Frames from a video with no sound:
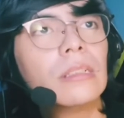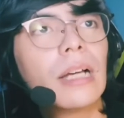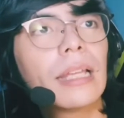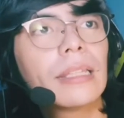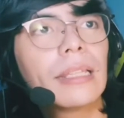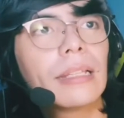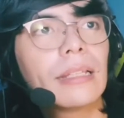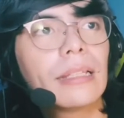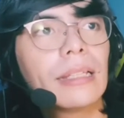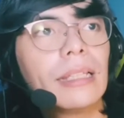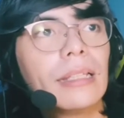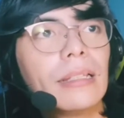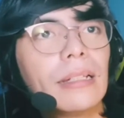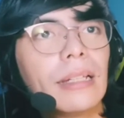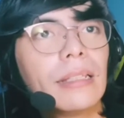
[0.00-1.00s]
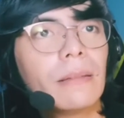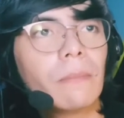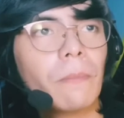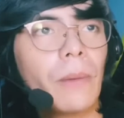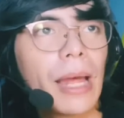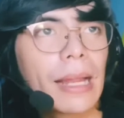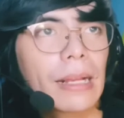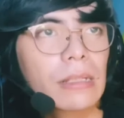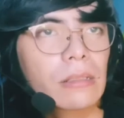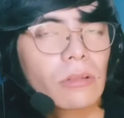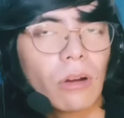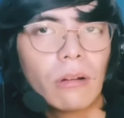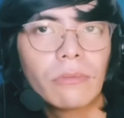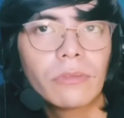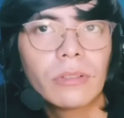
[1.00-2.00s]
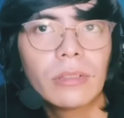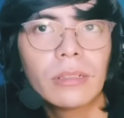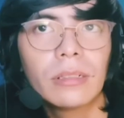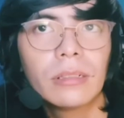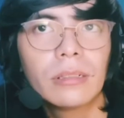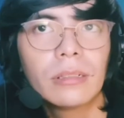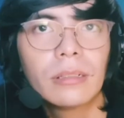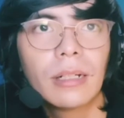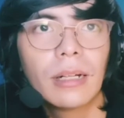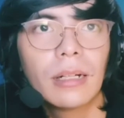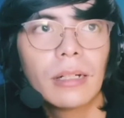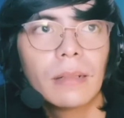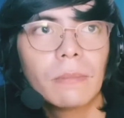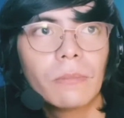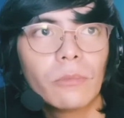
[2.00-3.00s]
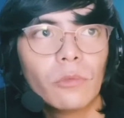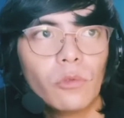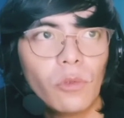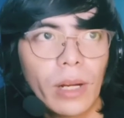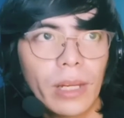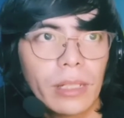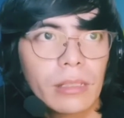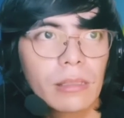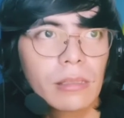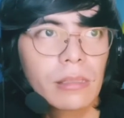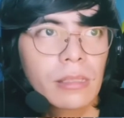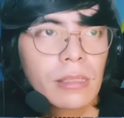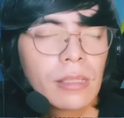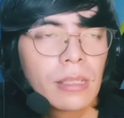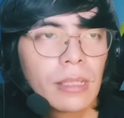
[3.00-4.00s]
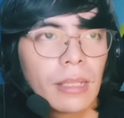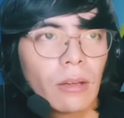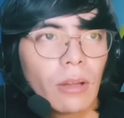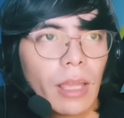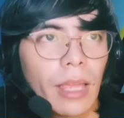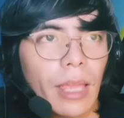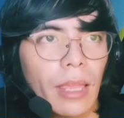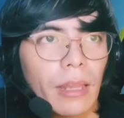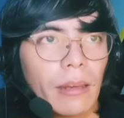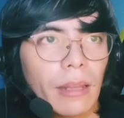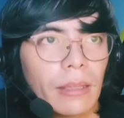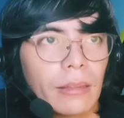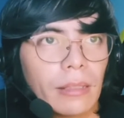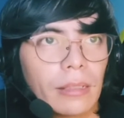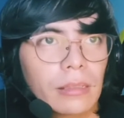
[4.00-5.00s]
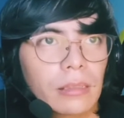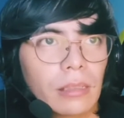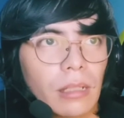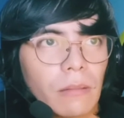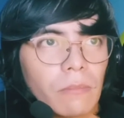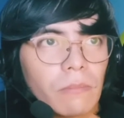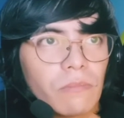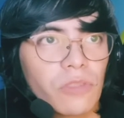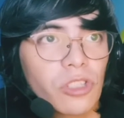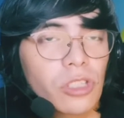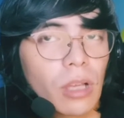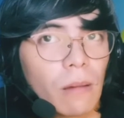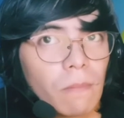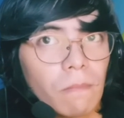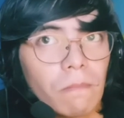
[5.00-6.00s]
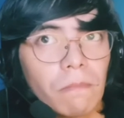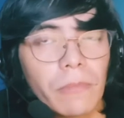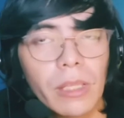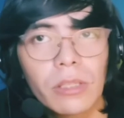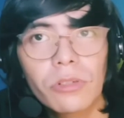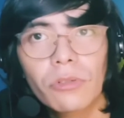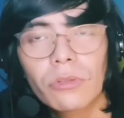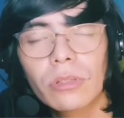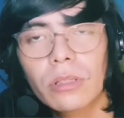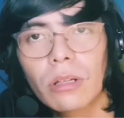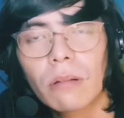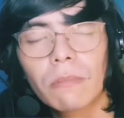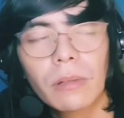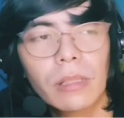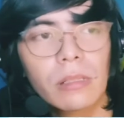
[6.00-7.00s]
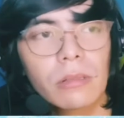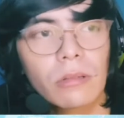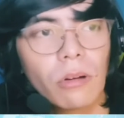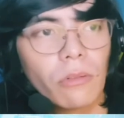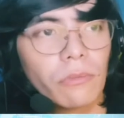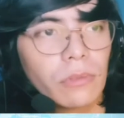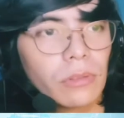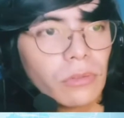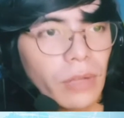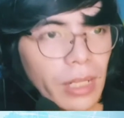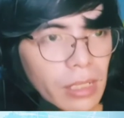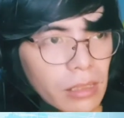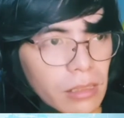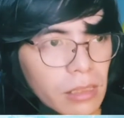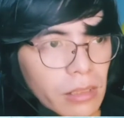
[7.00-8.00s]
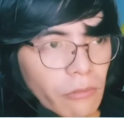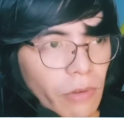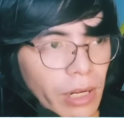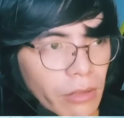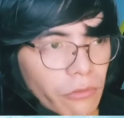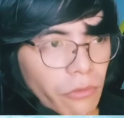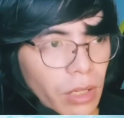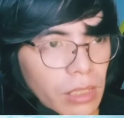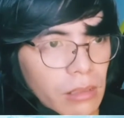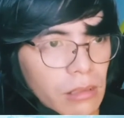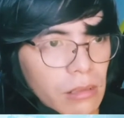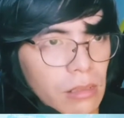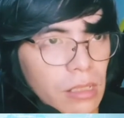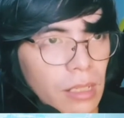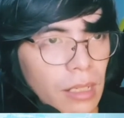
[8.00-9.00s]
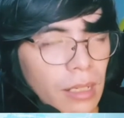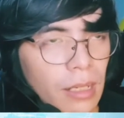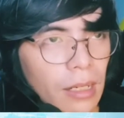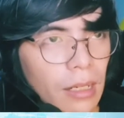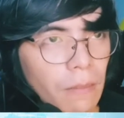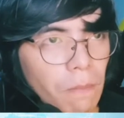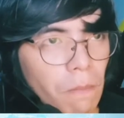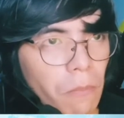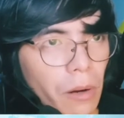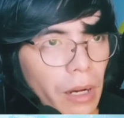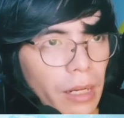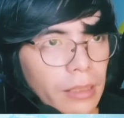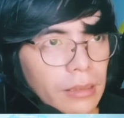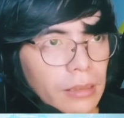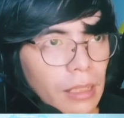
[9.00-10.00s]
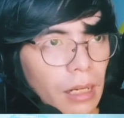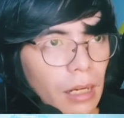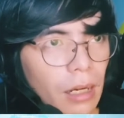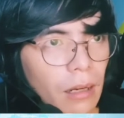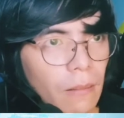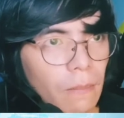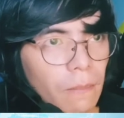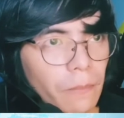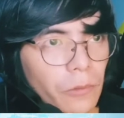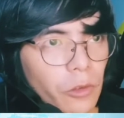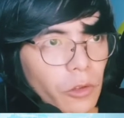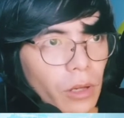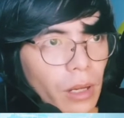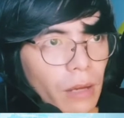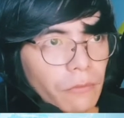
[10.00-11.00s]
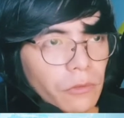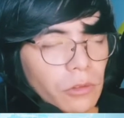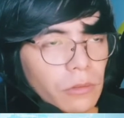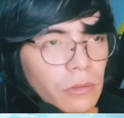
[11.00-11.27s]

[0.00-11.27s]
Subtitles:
I think banks offer rates, and I think some insurance companies offer rate funds, but you have